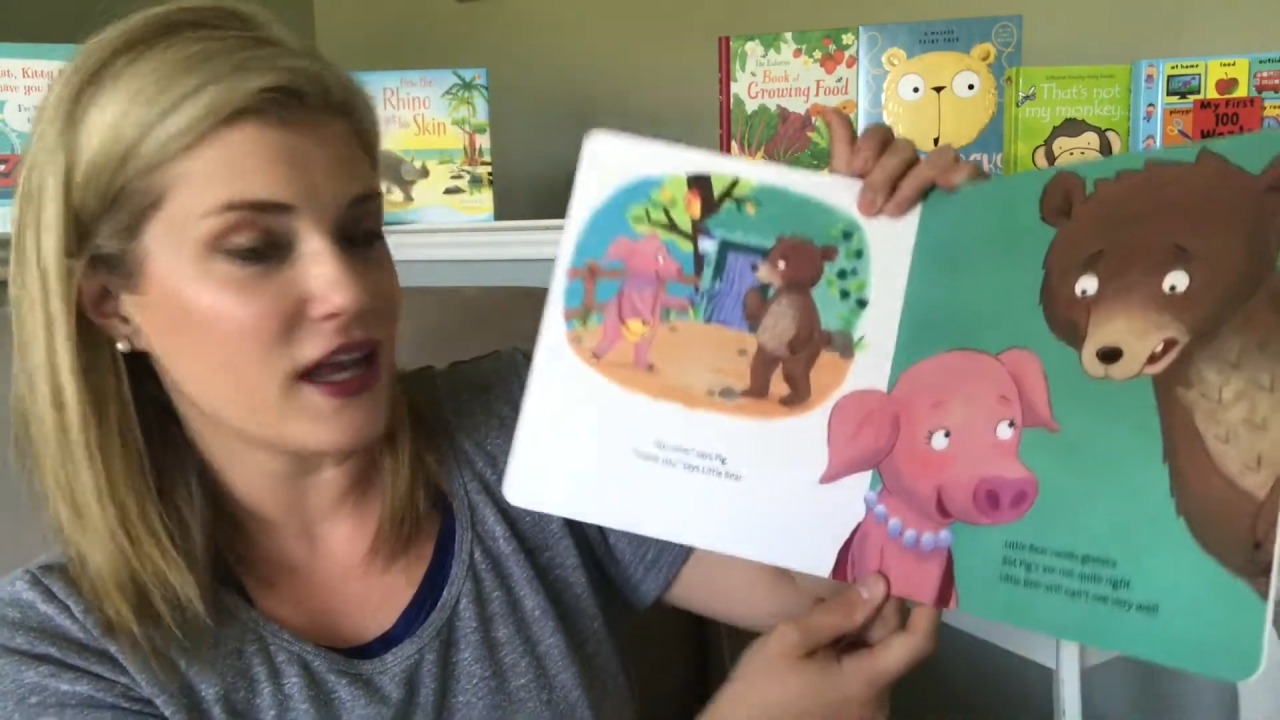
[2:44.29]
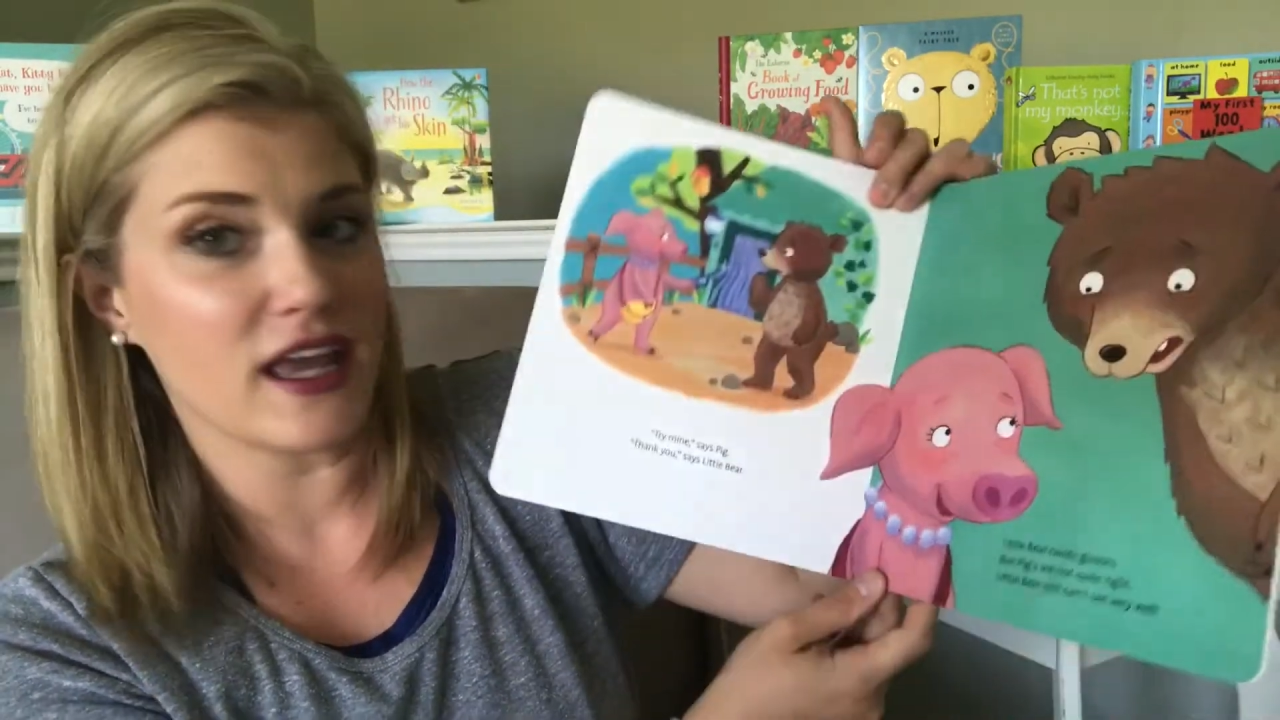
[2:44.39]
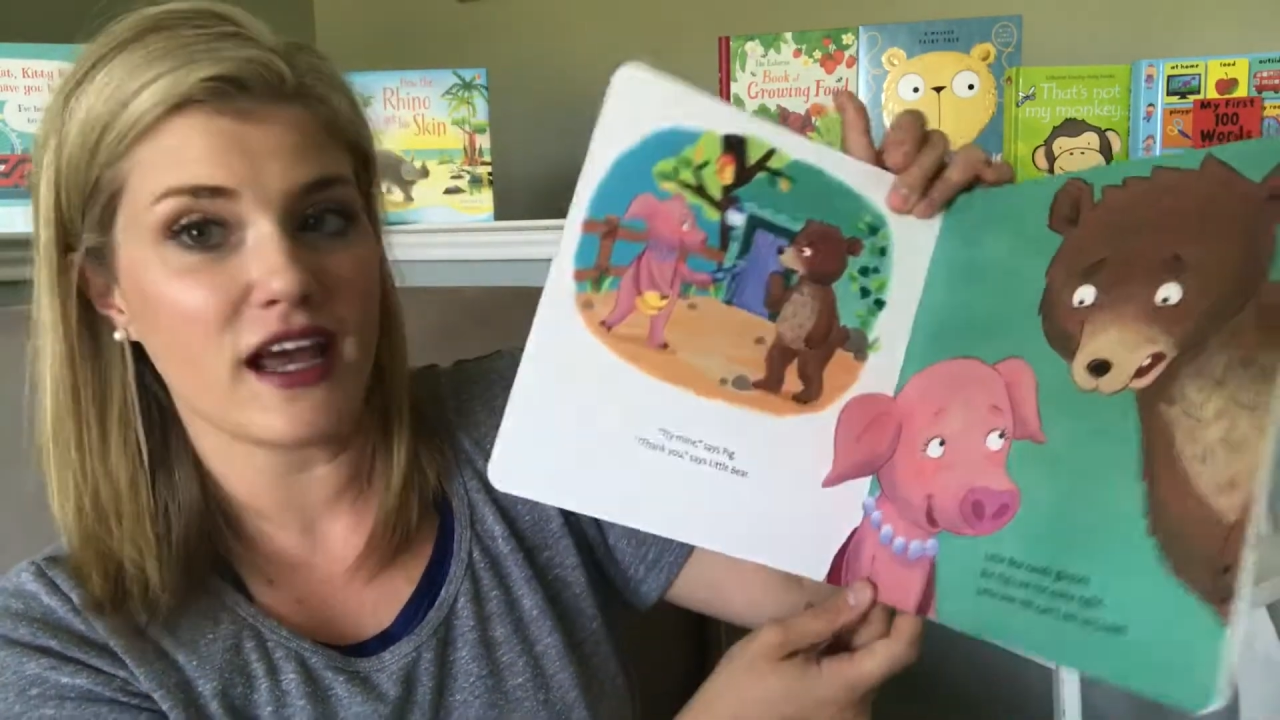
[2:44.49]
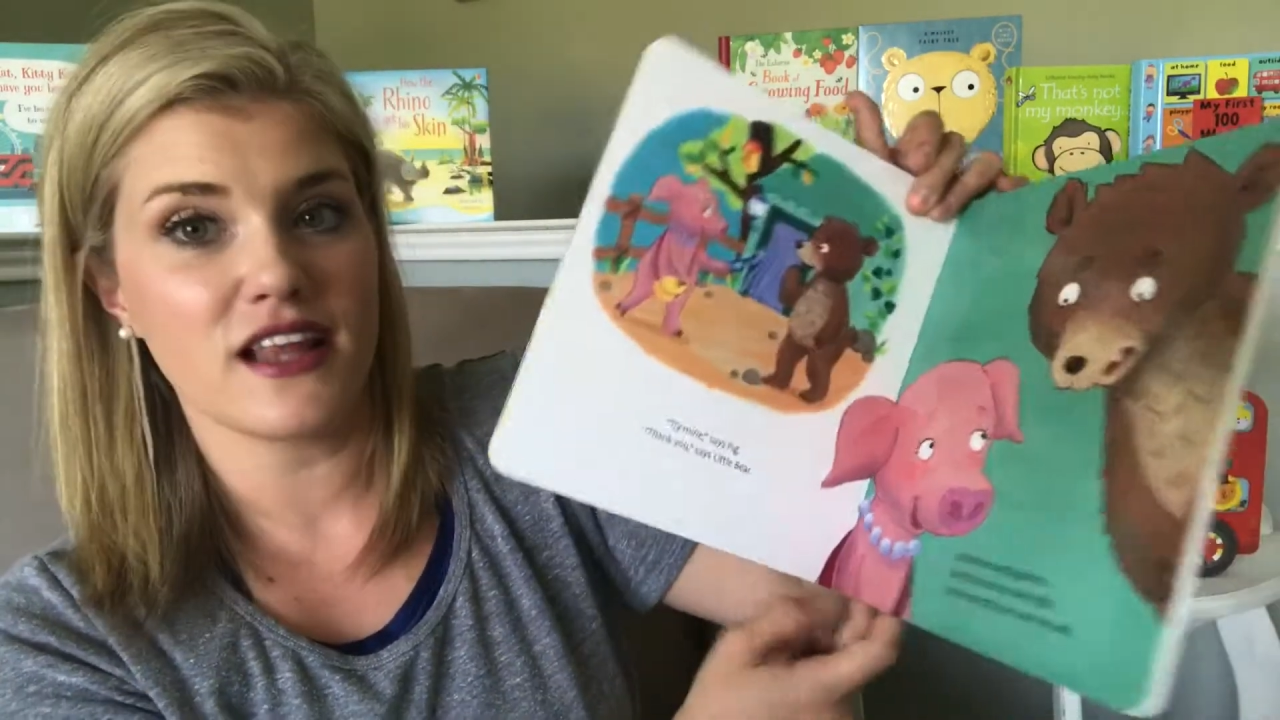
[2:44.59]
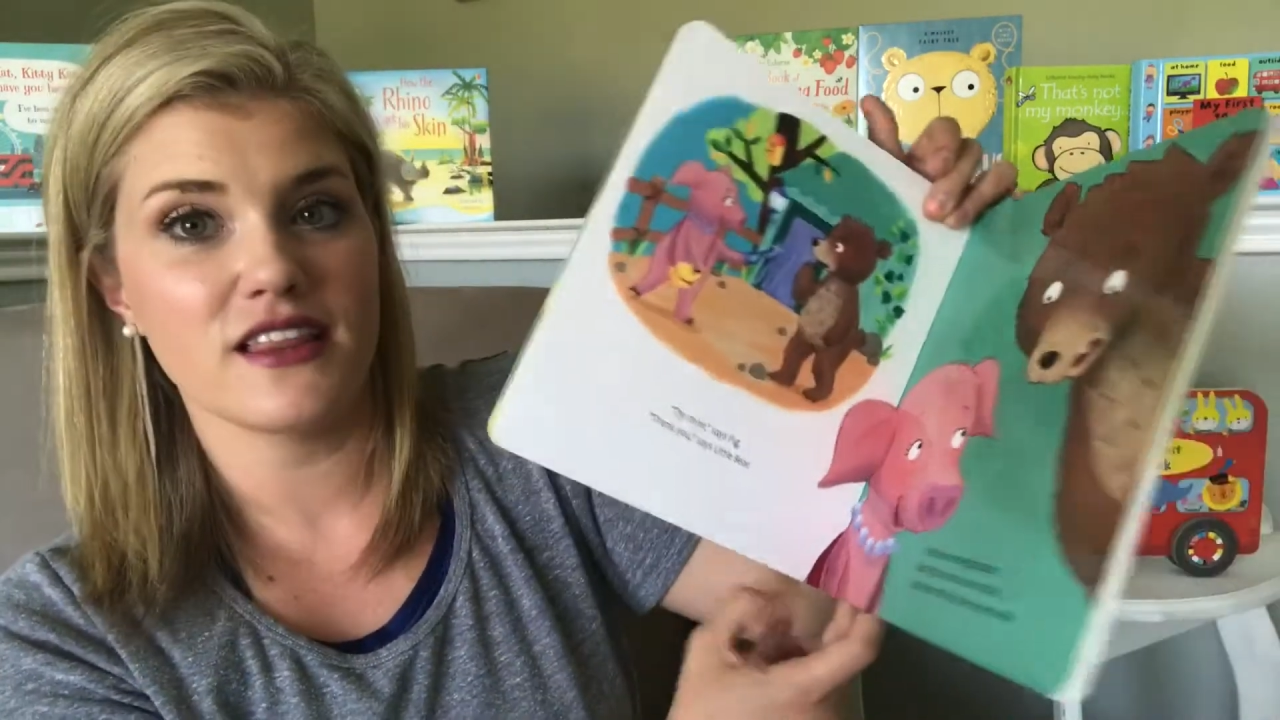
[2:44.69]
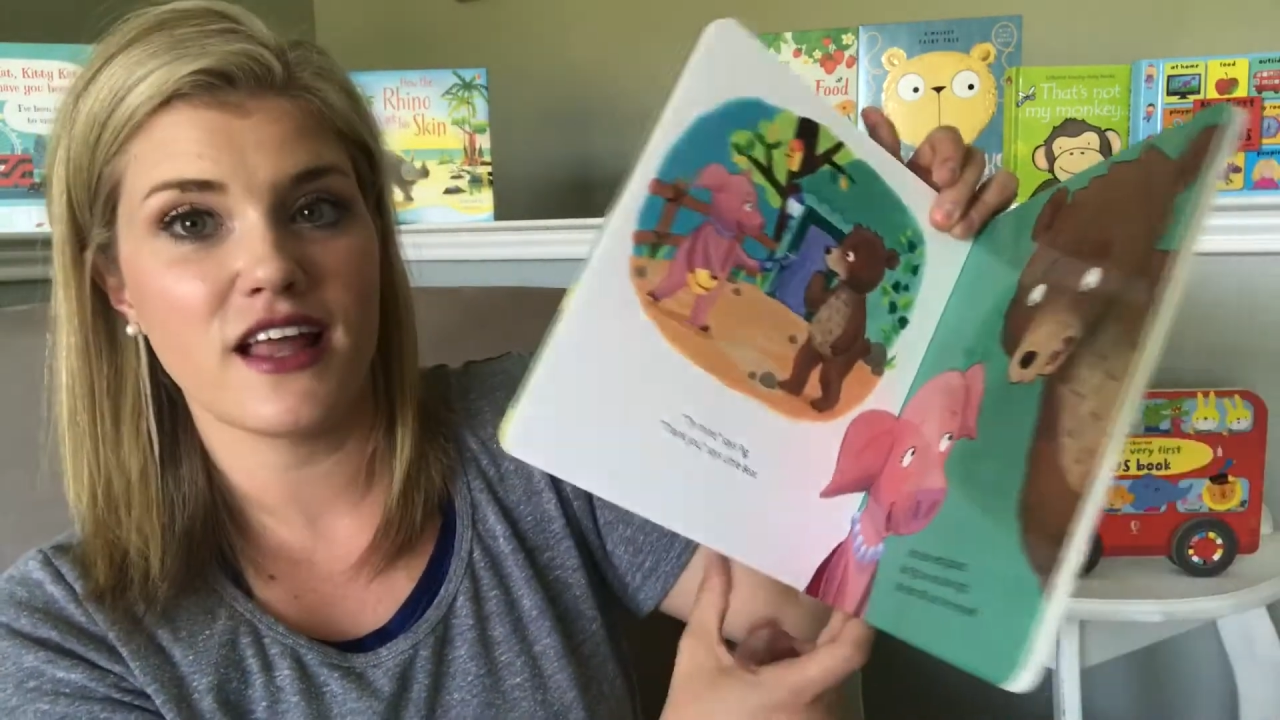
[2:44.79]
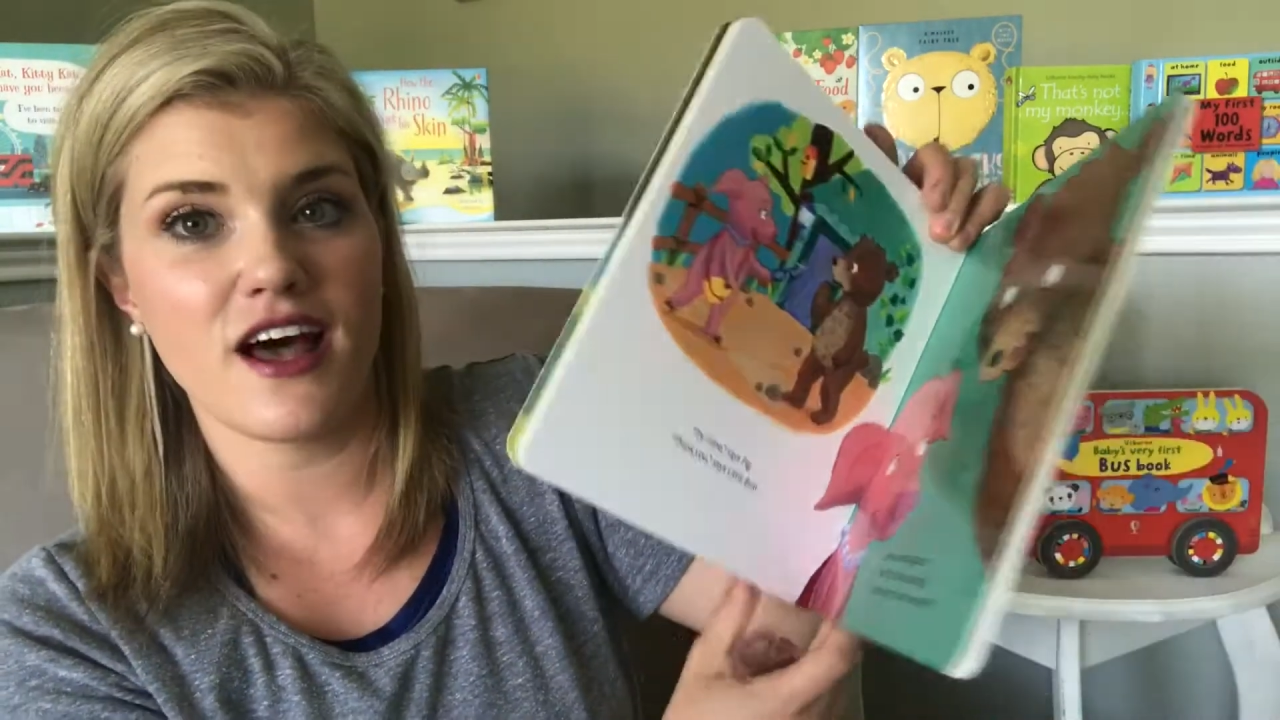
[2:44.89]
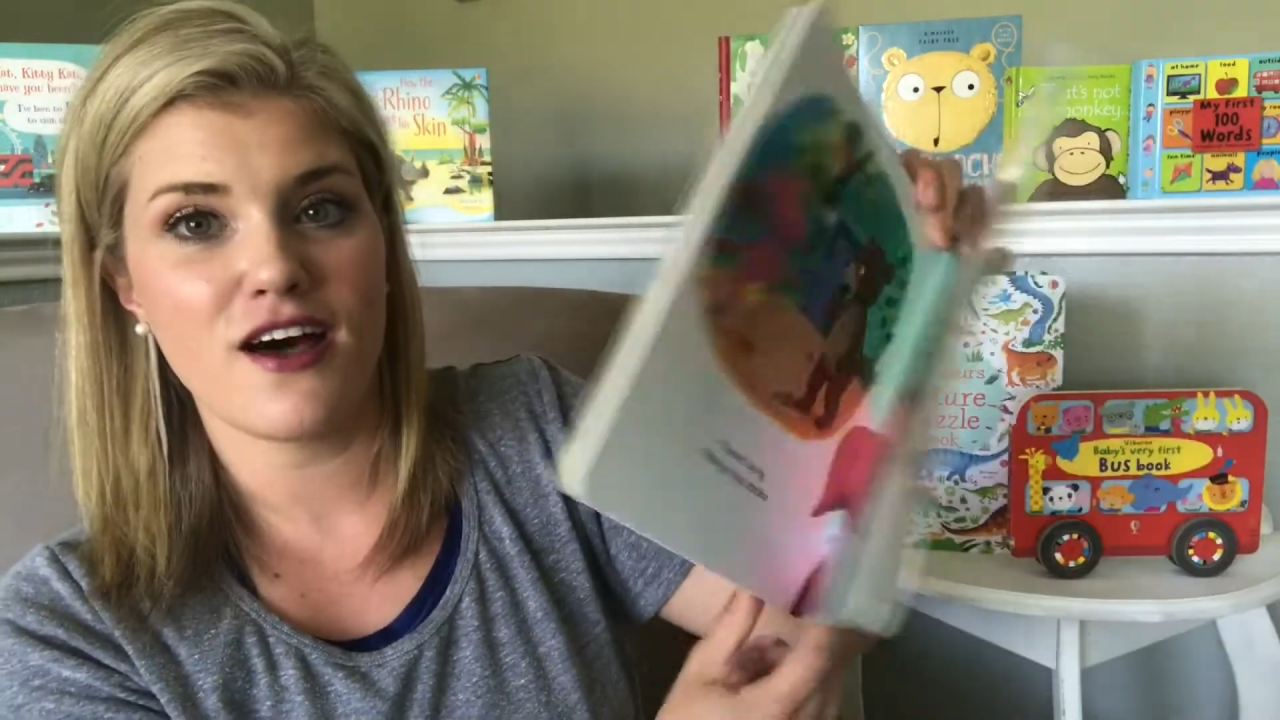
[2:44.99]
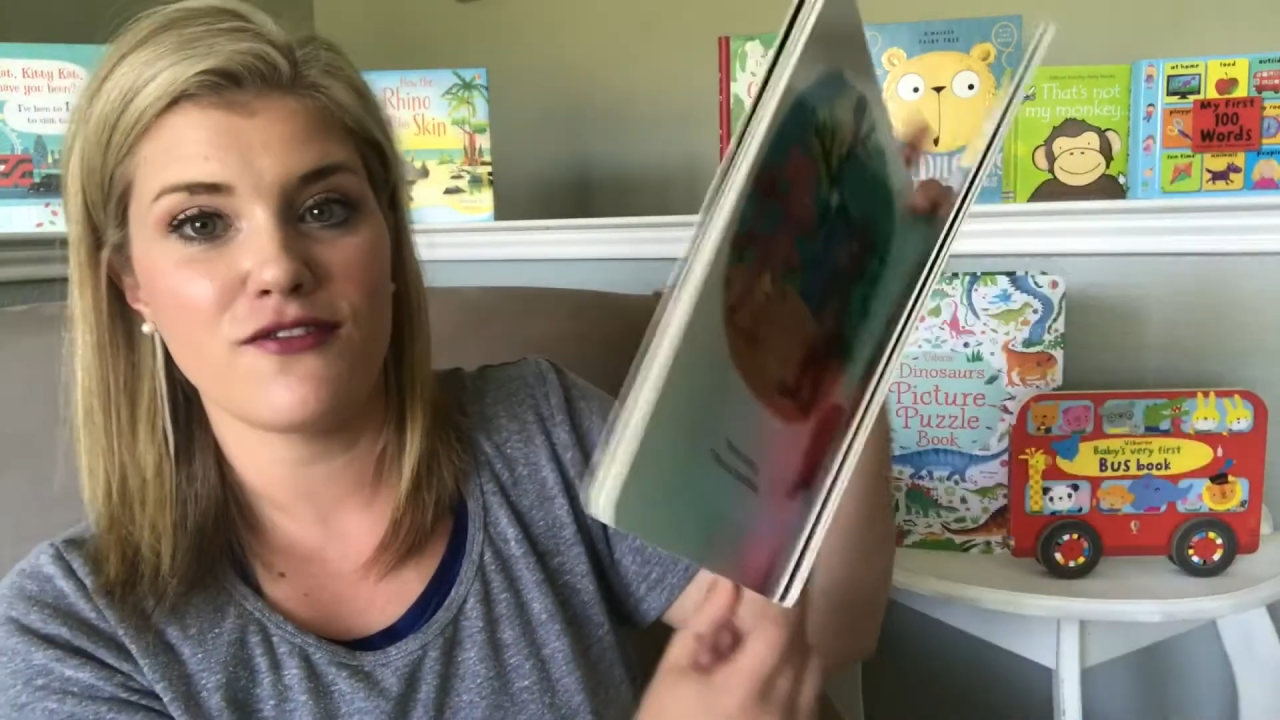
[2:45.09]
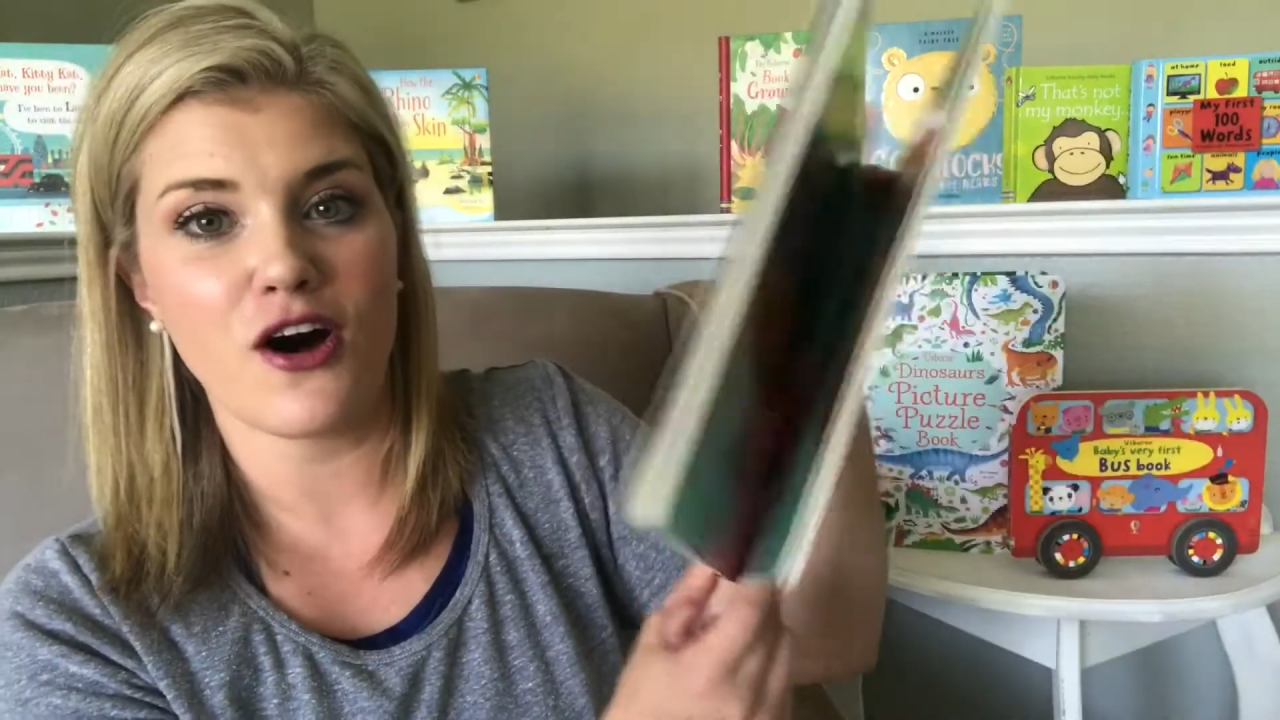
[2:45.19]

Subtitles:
and I love